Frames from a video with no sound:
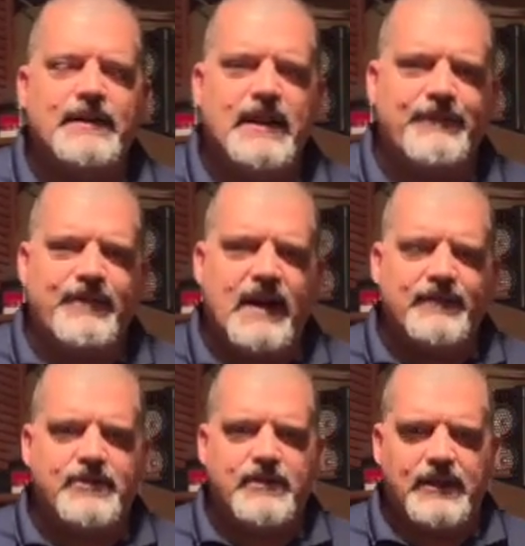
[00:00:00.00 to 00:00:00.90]

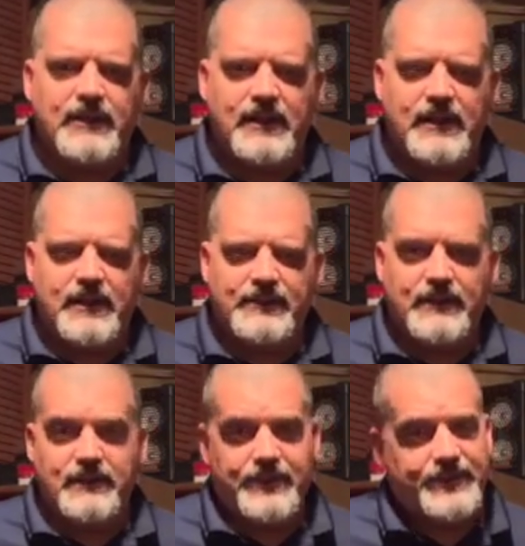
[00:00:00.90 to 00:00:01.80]
8/5 string
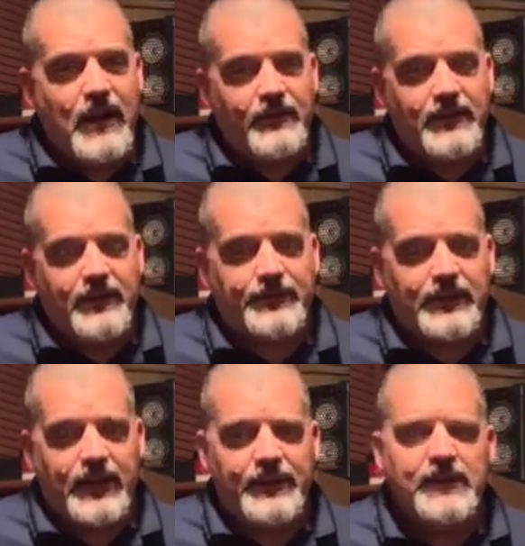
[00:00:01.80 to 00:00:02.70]
in the Sound Gear
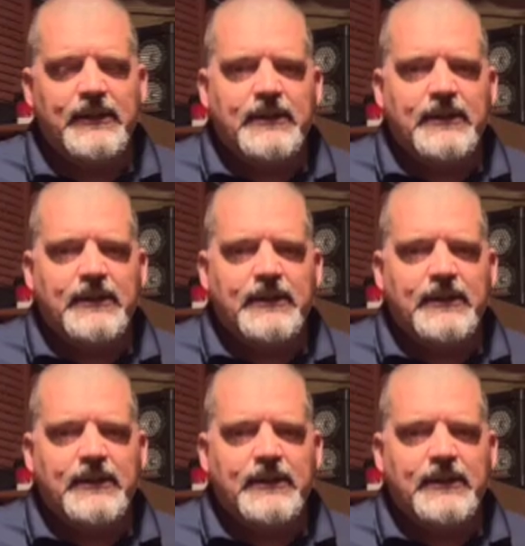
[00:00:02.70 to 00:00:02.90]
line.